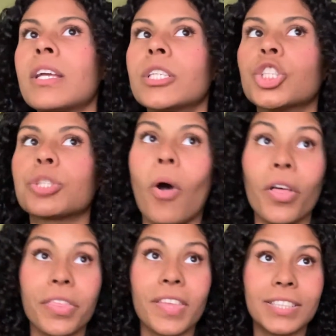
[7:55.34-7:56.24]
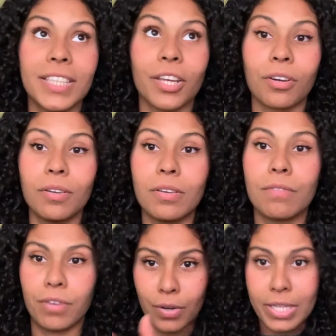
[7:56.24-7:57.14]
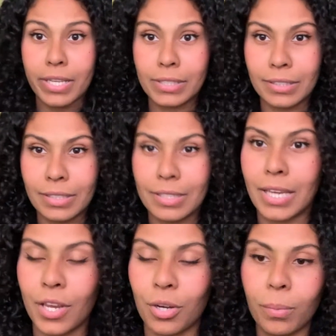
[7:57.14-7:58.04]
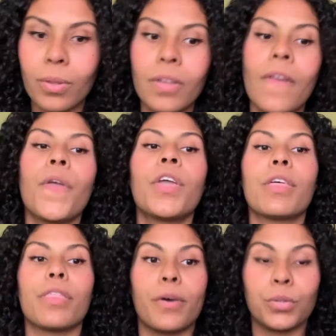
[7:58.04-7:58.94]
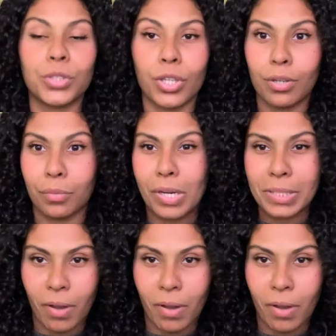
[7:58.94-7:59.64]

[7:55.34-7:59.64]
small things that are very easily attainable, those are gonna raise my